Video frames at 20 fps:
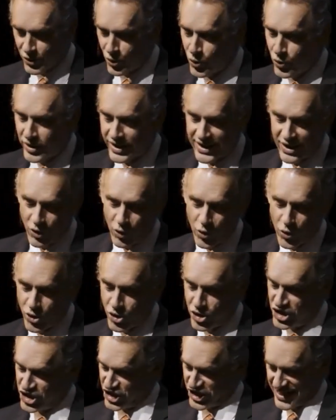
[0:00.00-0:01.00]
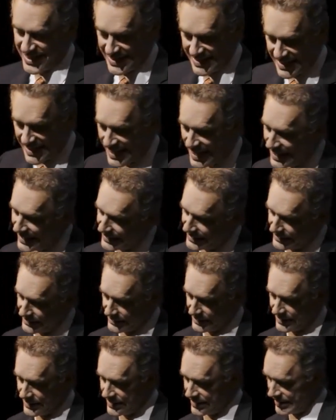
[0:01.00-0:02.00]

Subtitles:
only orange in color.